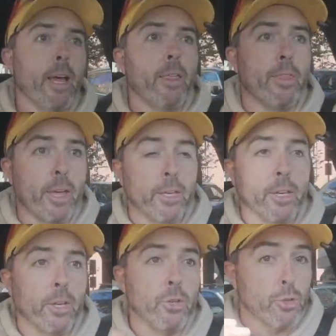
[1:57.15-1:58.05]

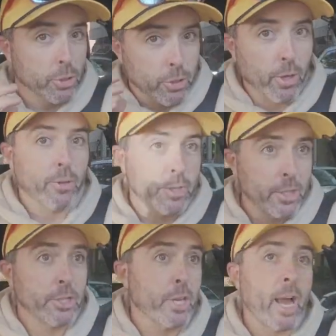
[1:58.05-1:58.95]
then you should go the
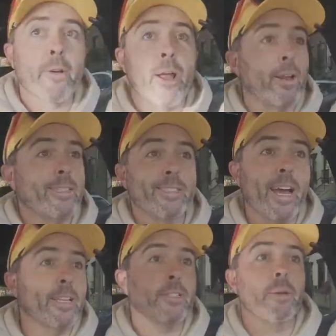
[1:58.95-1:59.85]
DJI route. It's
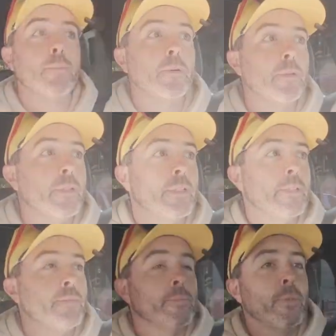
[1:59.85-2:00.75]
that simple.
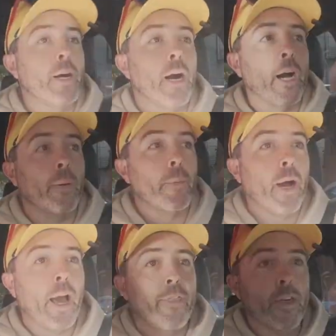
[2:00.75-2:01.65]

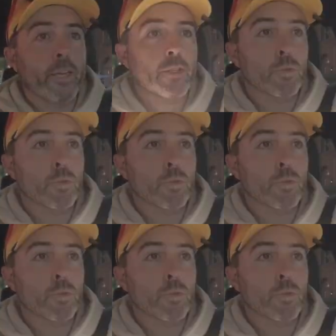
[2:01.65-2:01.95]
I think